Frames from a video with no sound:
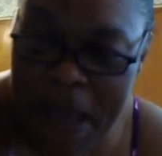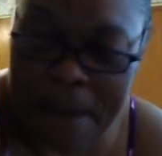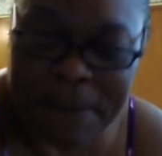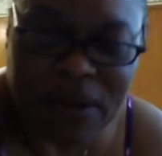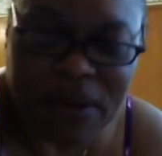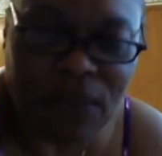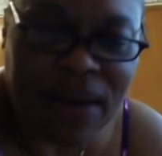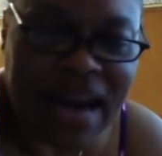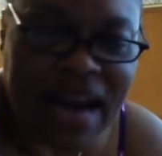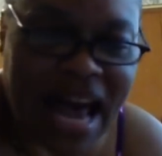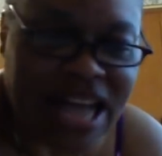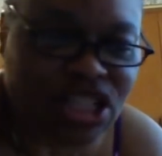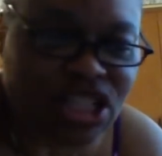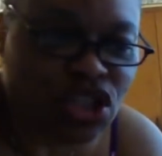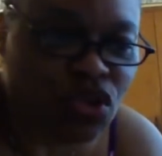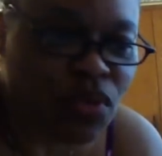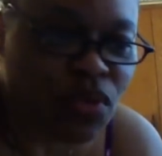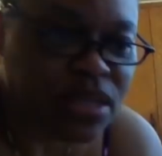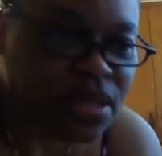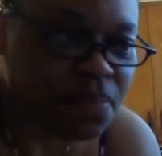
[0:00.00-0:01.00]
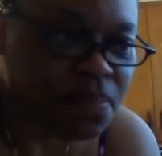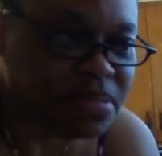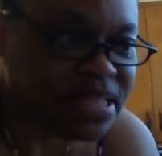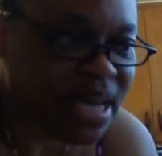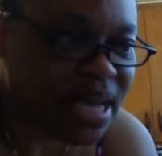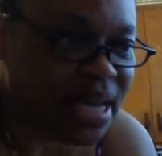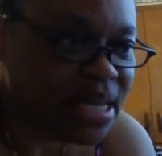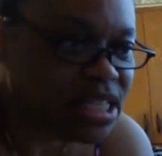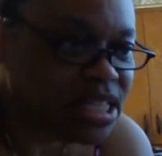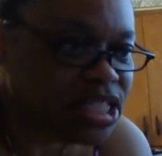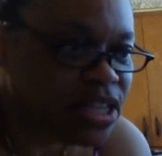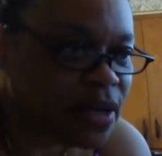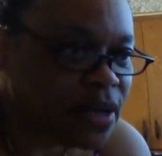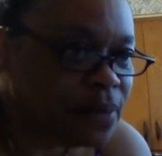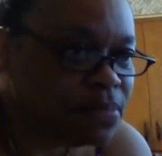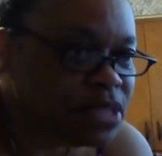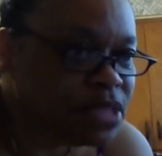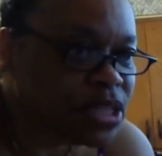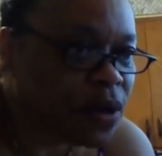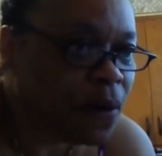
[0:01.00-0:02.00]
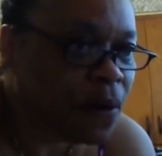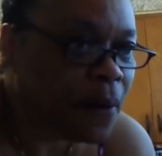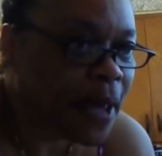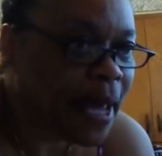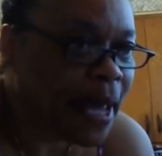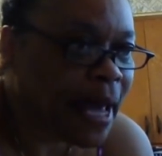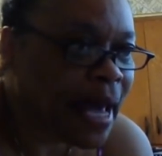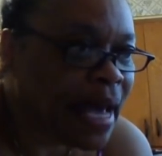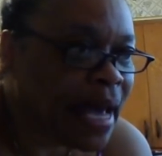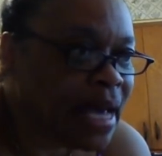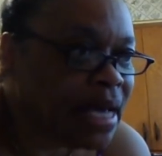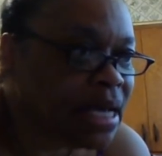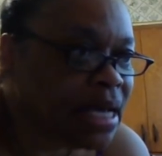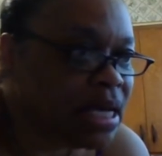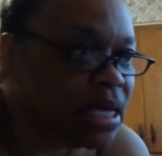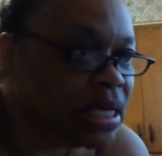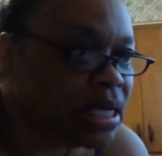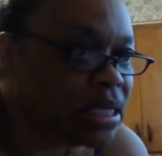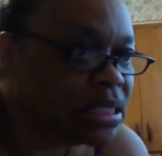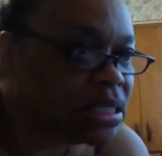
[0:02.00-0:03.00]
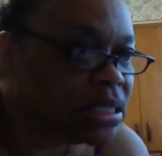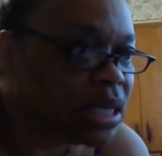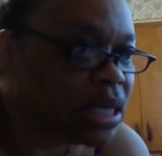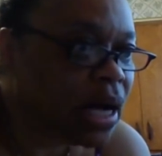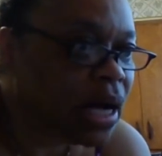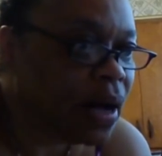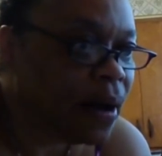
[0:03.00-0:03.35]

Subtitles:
but what I do with the potato chips, okay, is